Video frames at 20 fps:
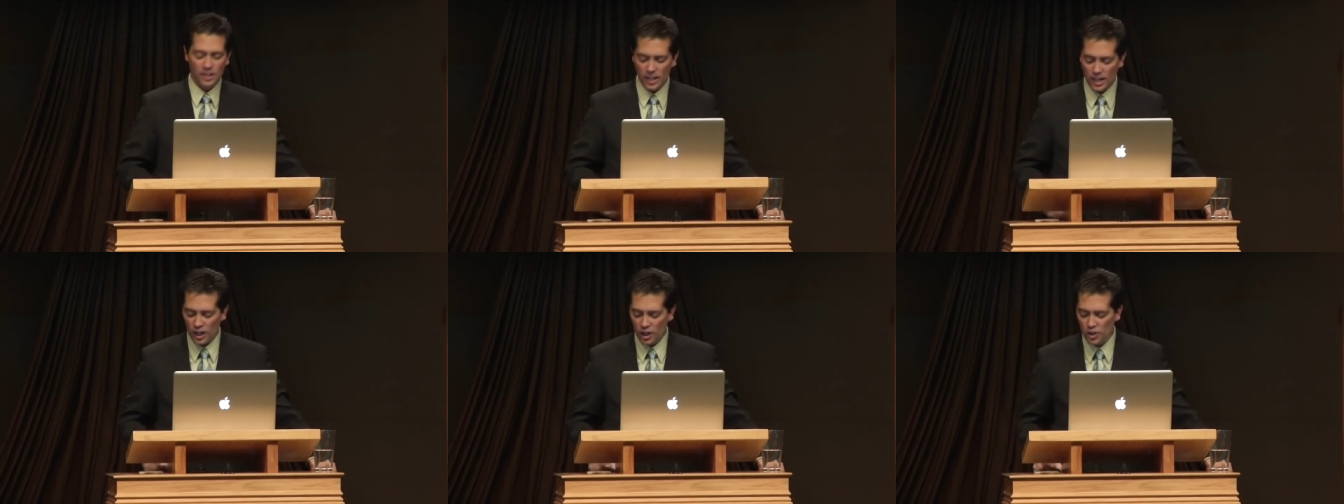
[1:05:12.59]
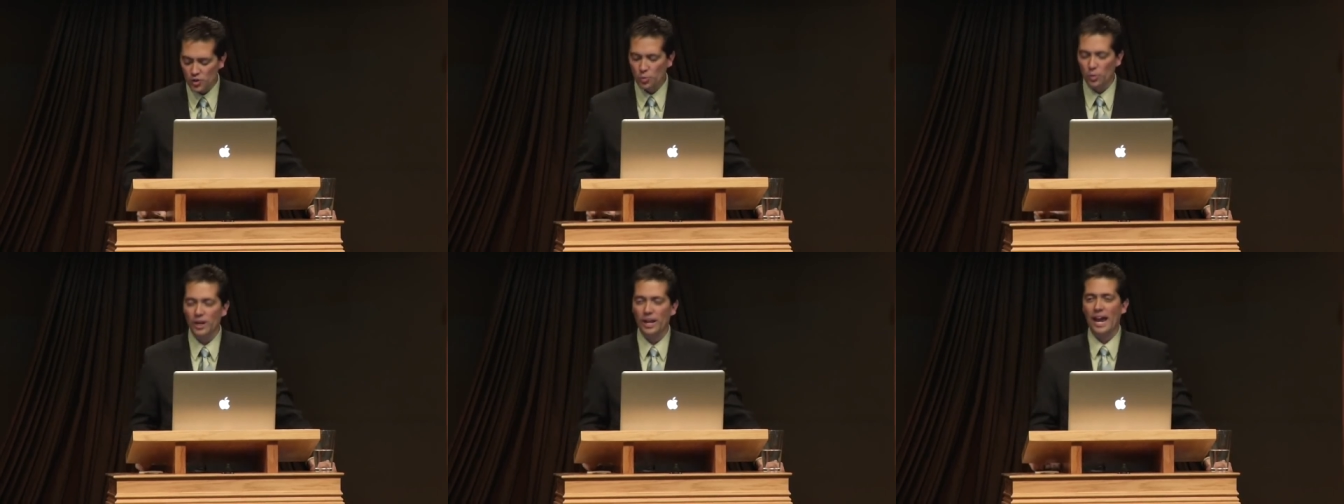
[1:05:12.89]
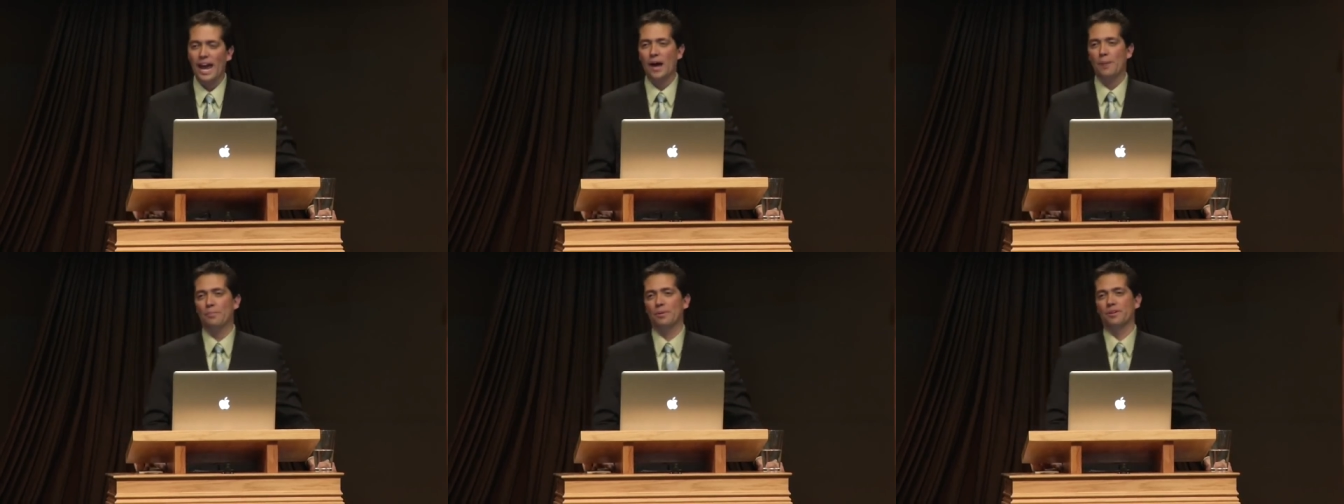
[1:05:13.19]
Here's what
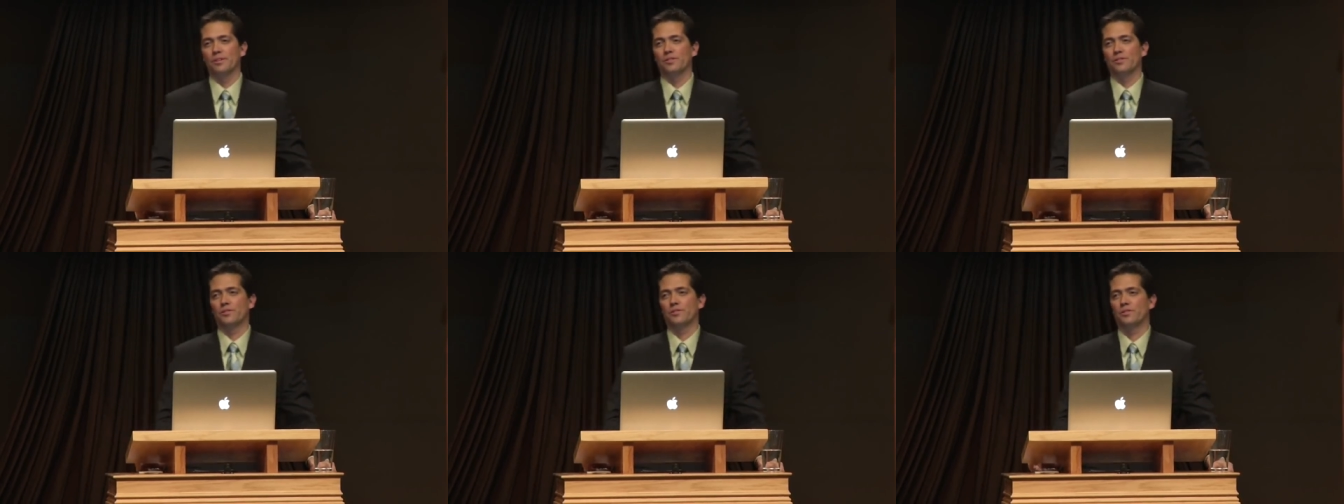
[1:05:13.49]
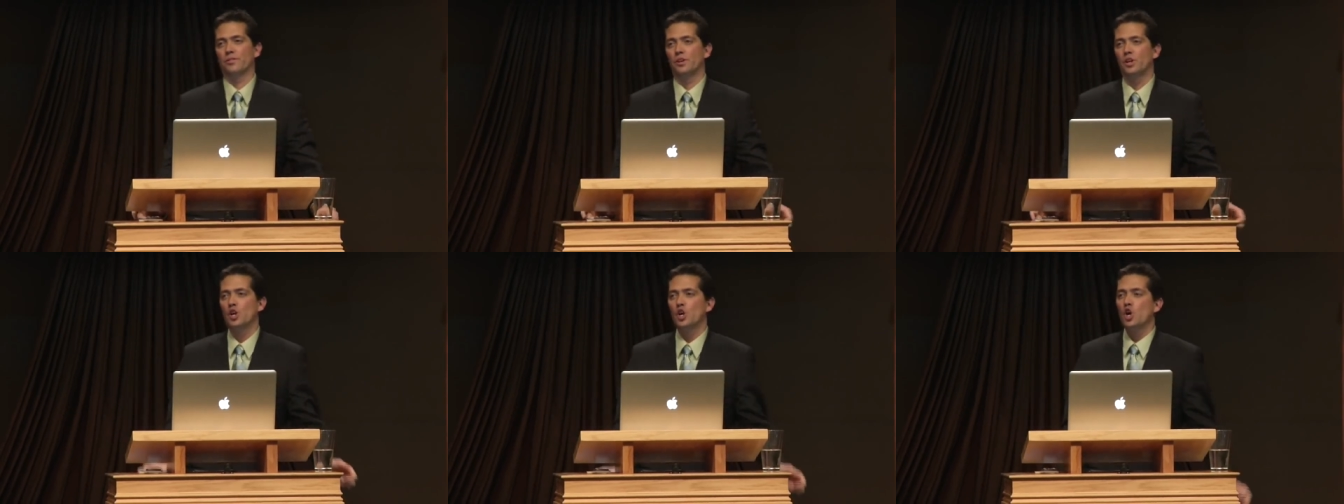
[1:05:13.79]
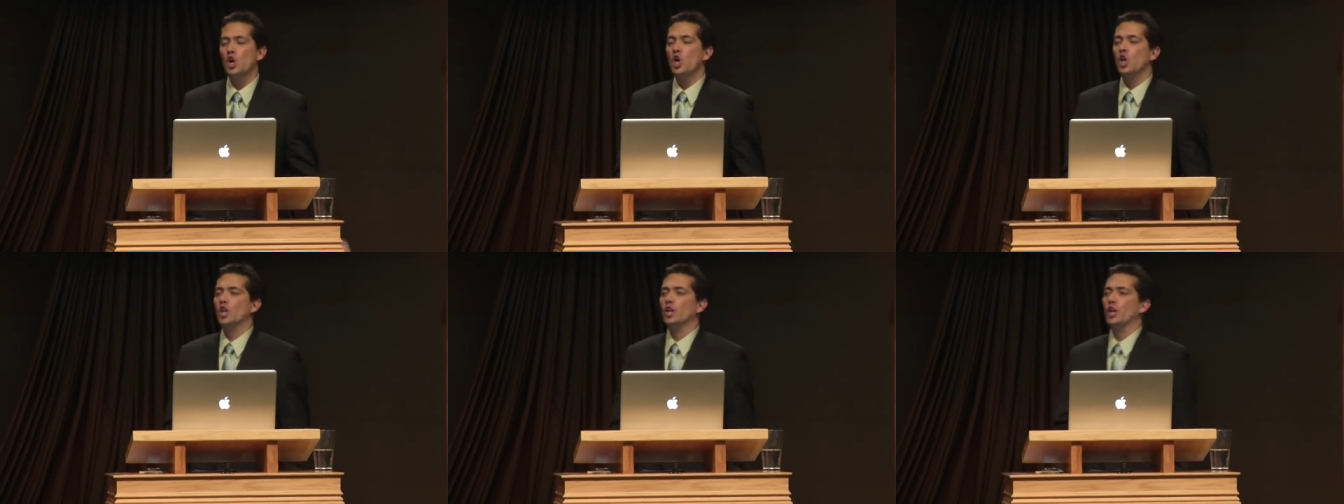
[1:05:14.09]
happens
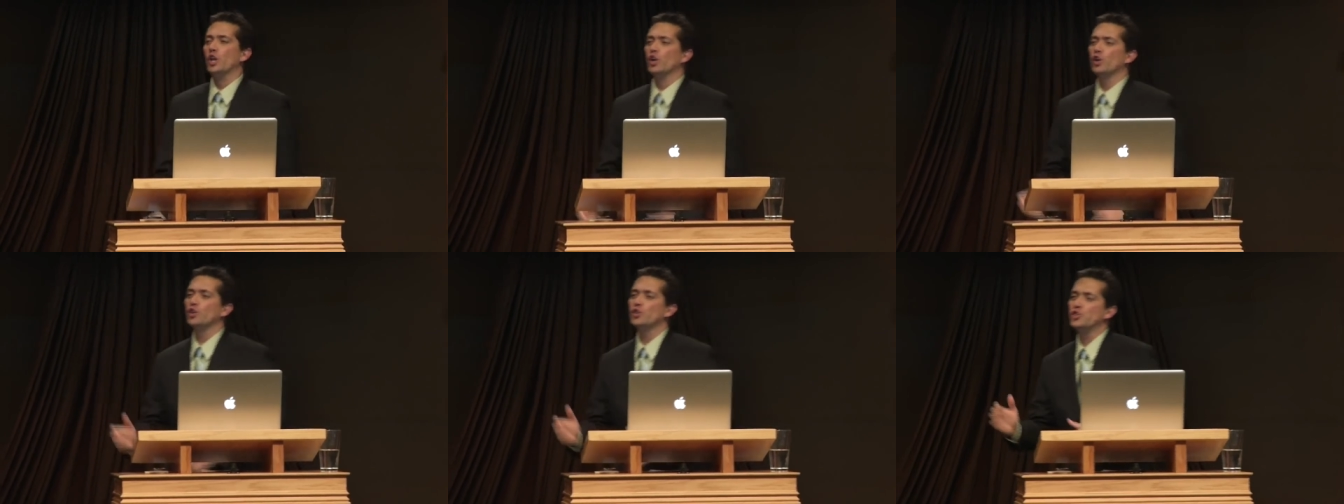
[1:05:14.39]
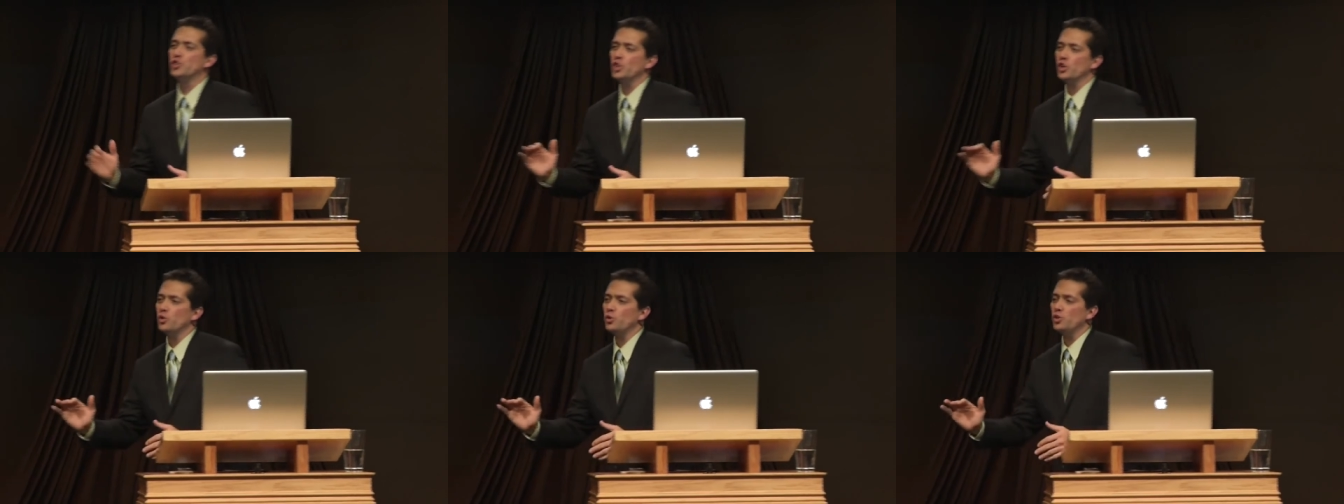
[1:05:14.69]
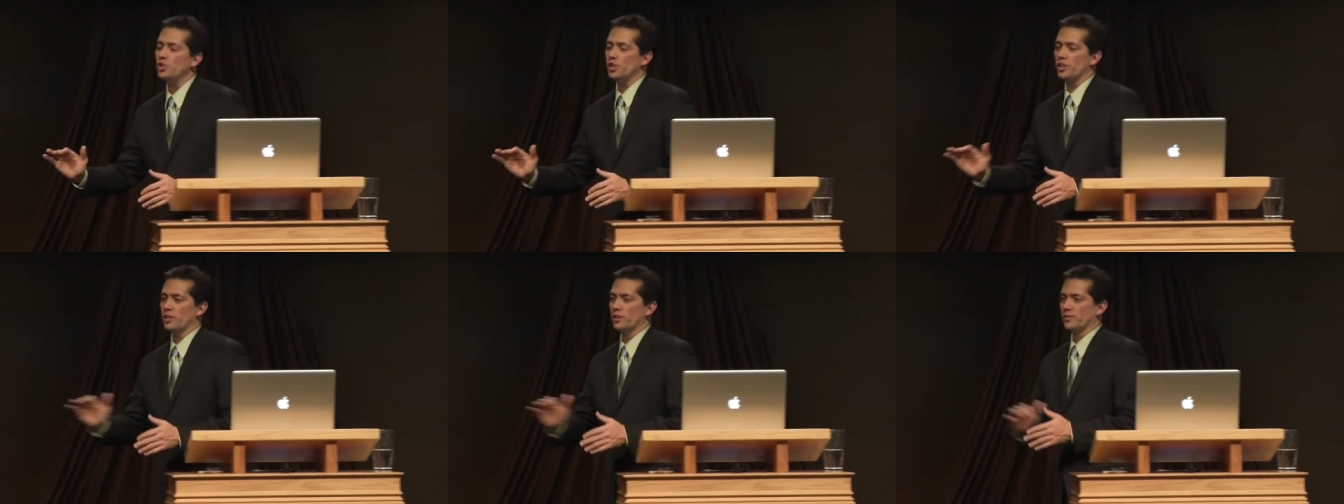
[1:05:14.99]
little
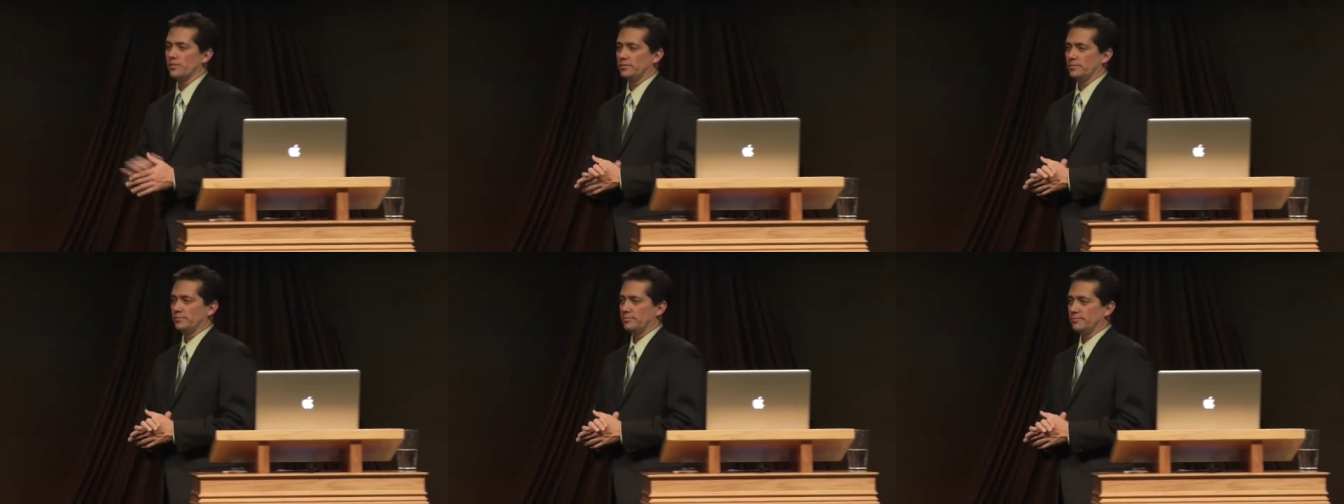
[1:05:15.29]
Junior,